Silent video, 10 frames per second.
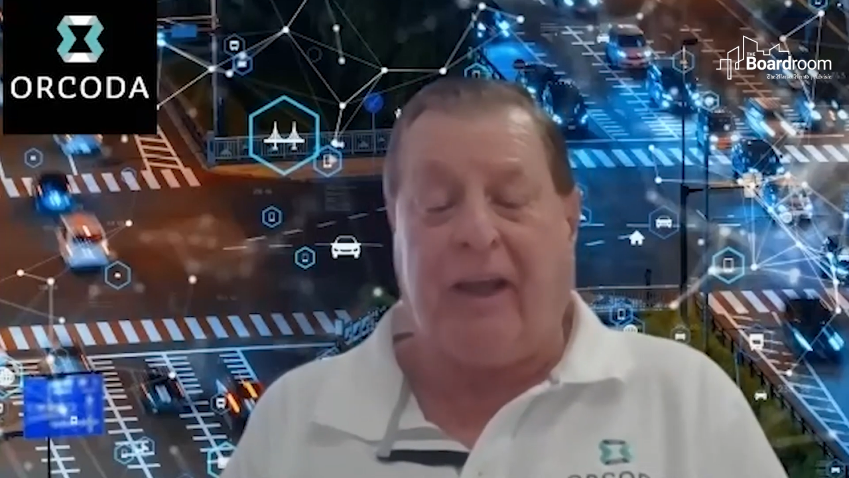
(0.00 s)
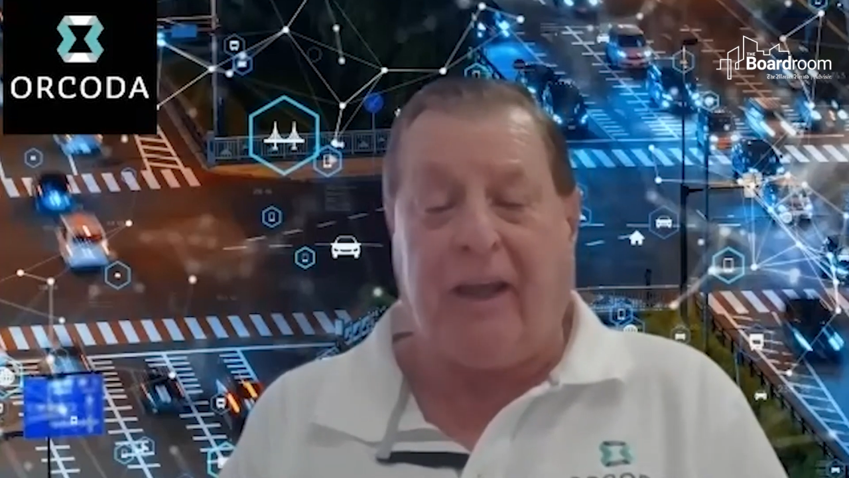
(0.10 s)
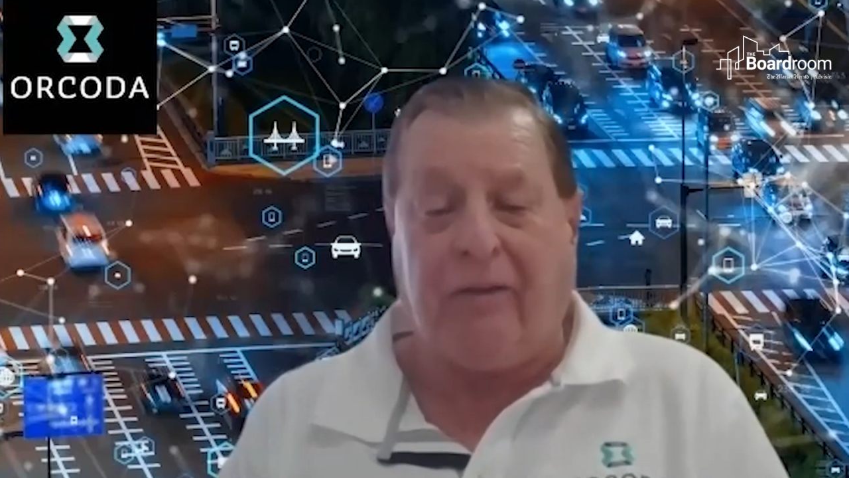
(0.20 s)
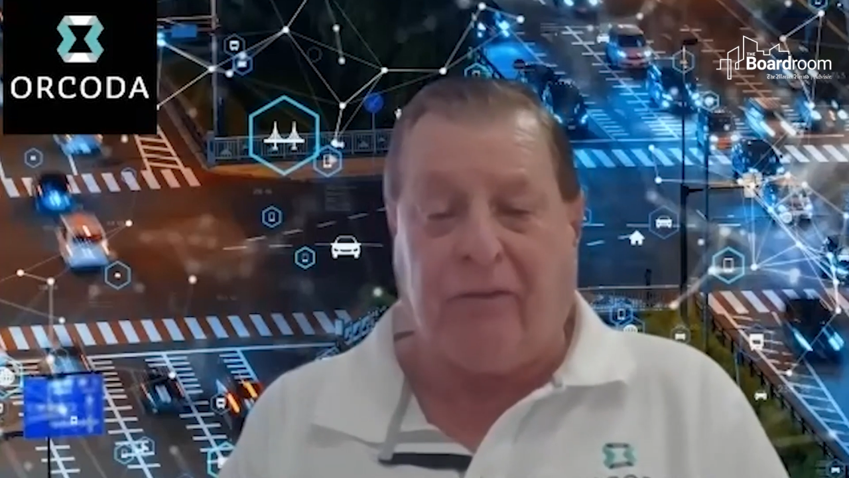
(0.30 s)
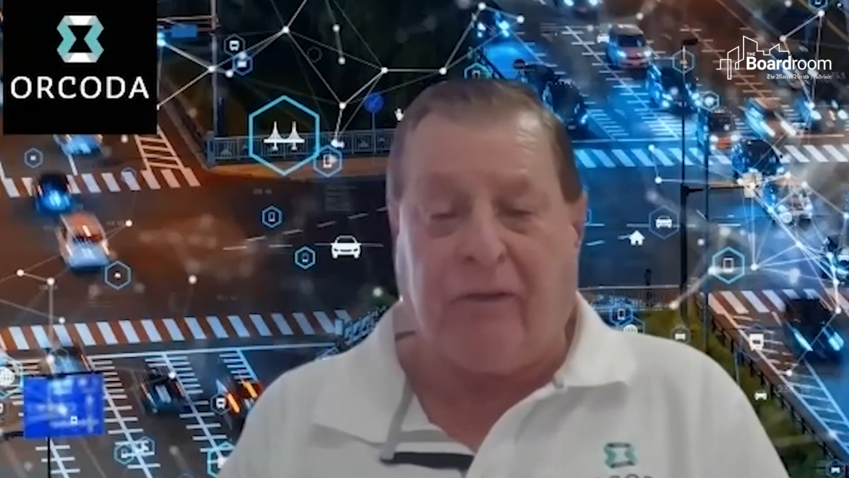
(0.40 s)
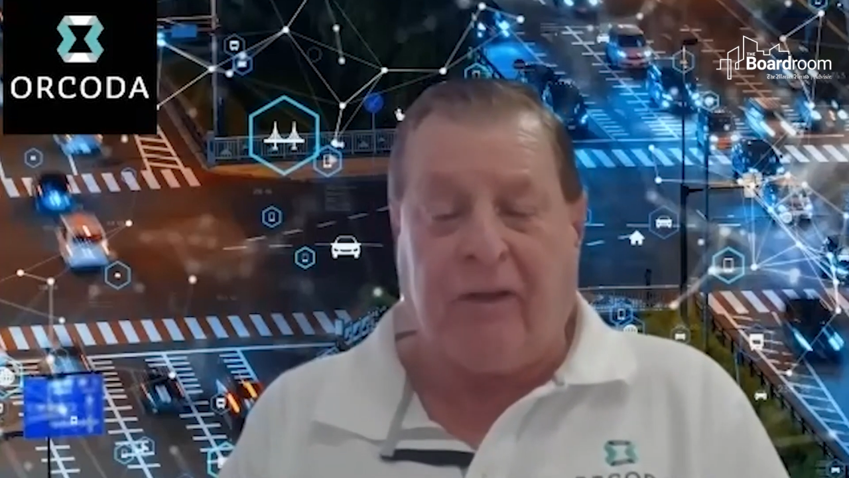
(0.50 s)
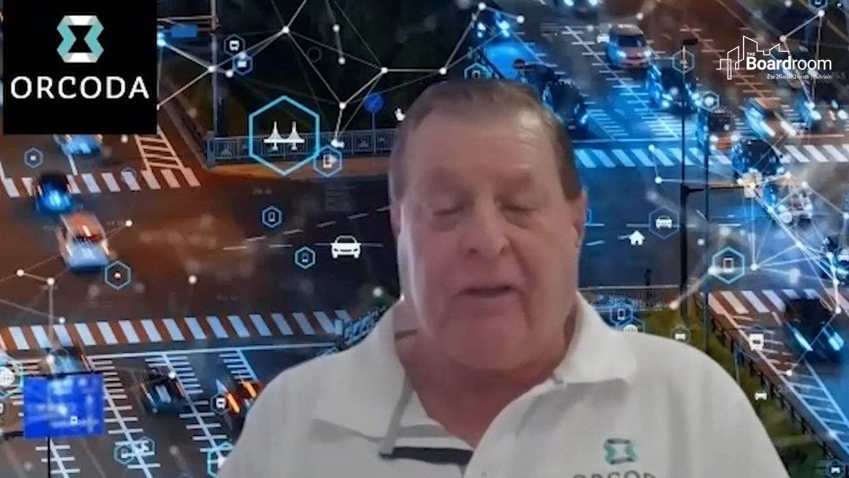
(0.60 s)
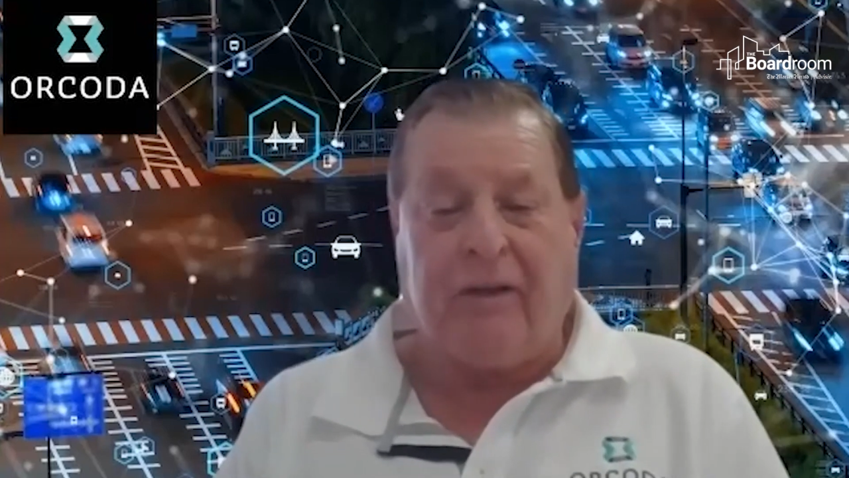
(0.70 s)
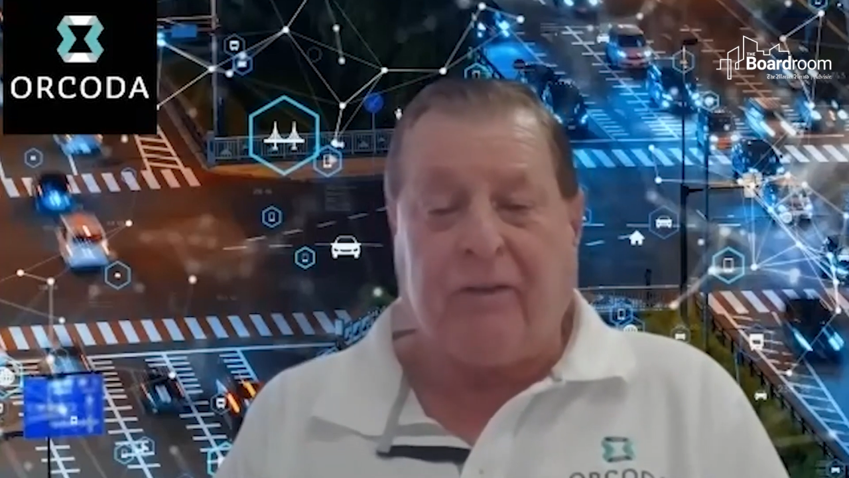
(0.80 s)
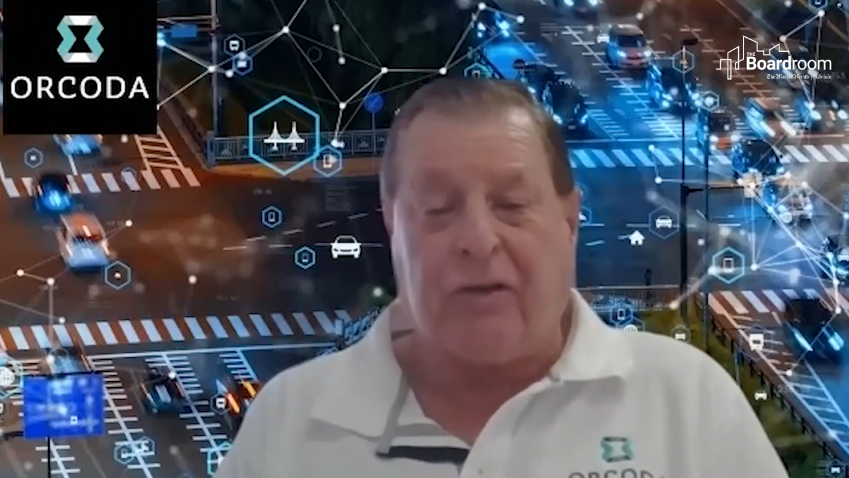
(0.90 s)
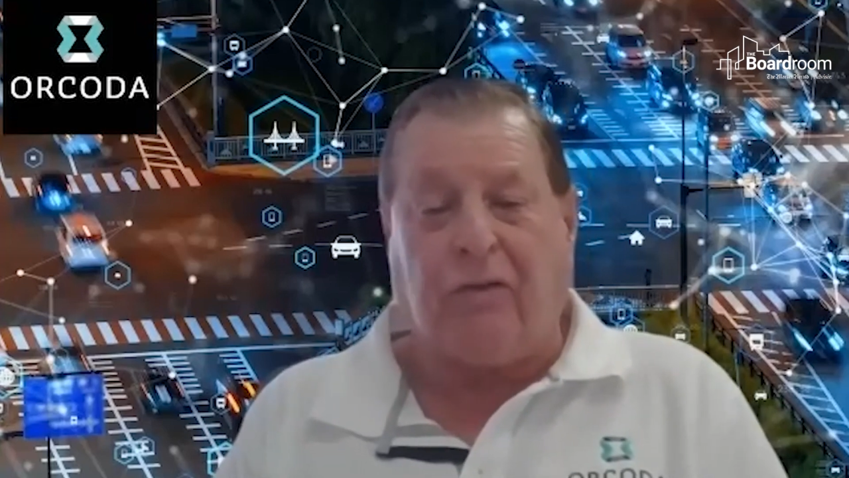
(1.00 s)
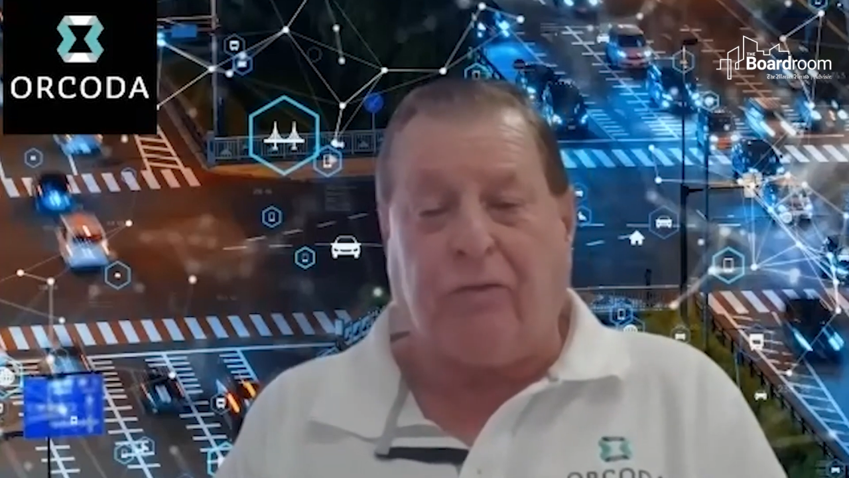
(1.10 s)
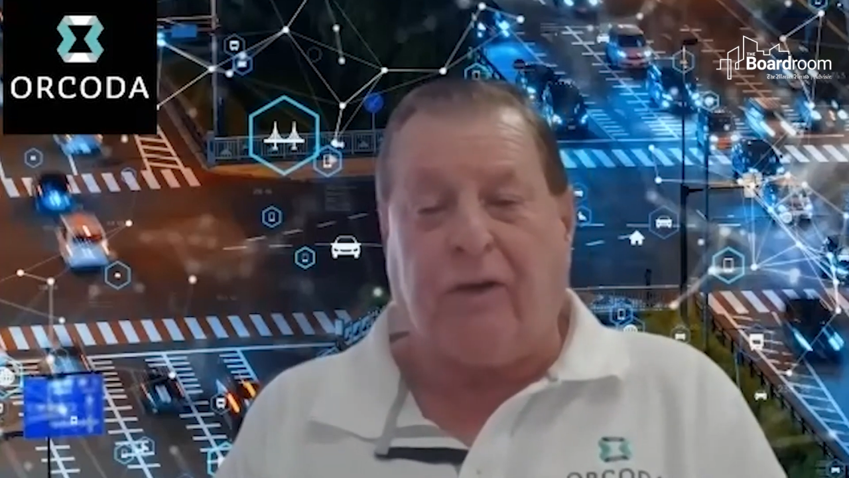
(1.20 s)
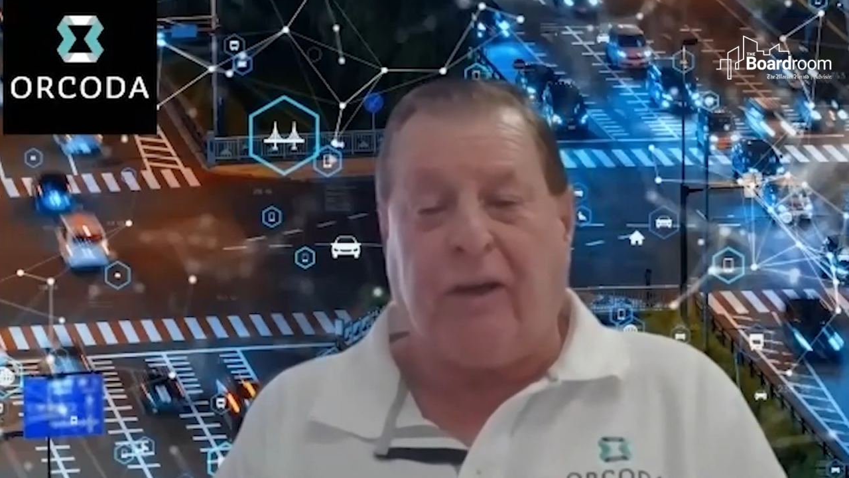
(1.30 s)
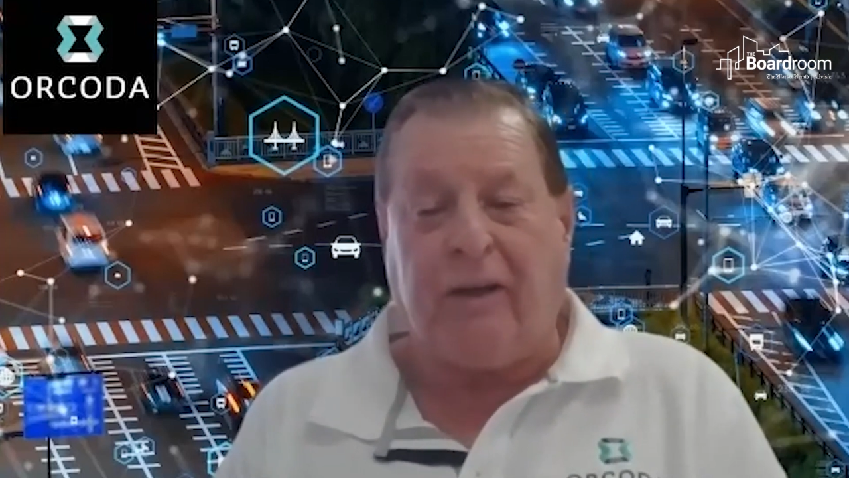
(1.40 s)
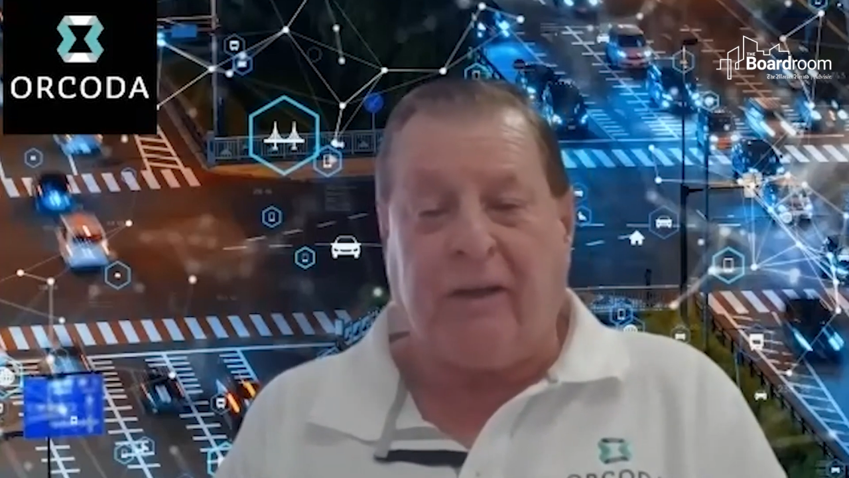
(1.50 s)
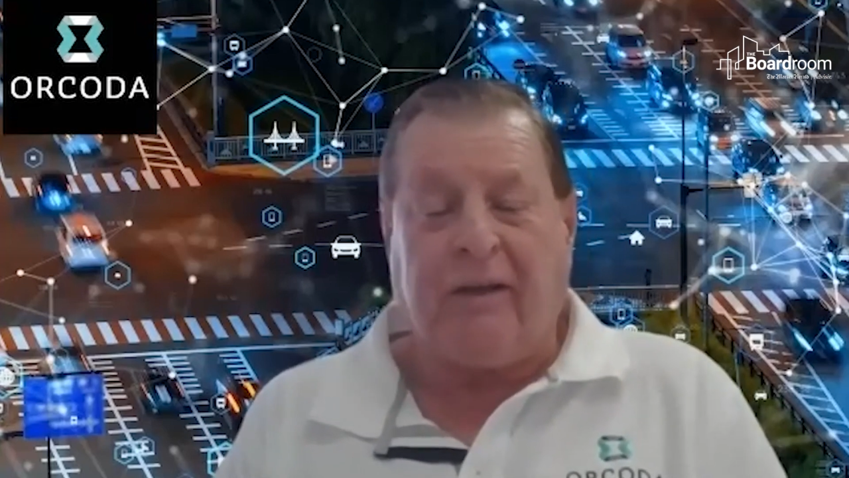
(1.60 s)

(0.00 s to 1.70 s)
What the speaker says: have software